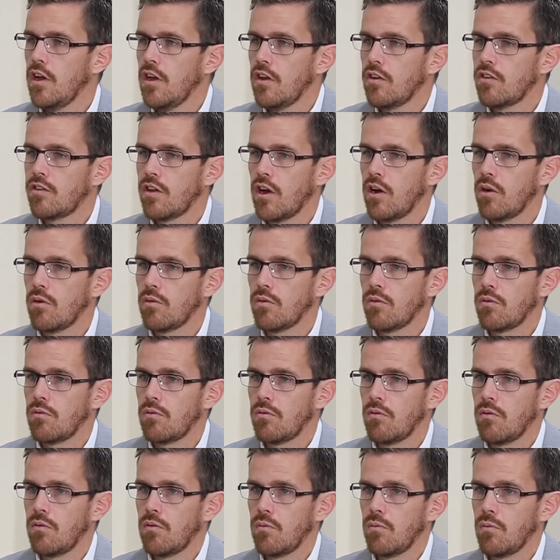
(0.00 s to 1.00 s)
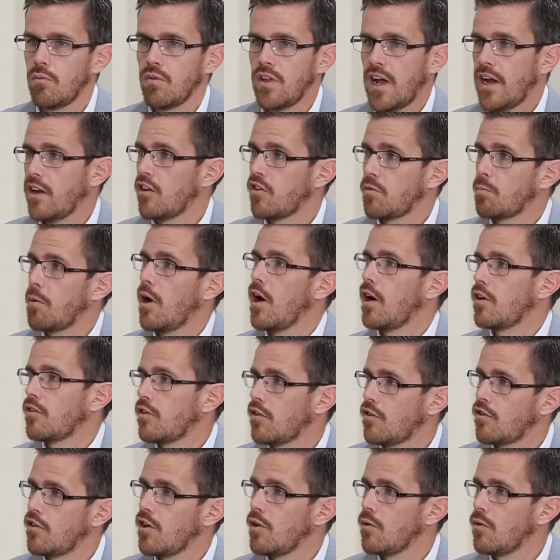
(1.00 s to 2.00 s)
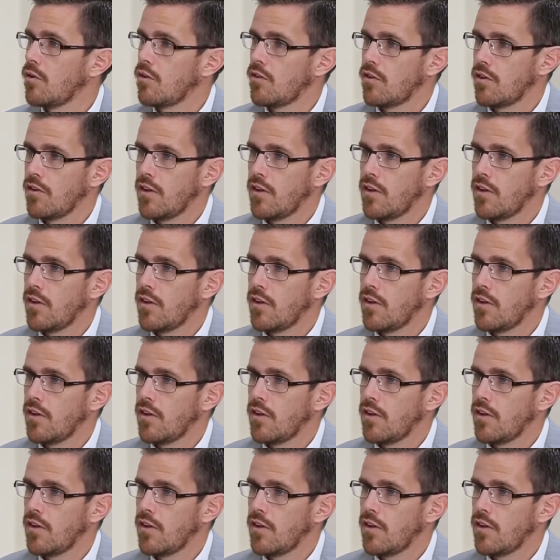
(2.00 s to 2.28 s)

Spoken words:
So that inspires the students,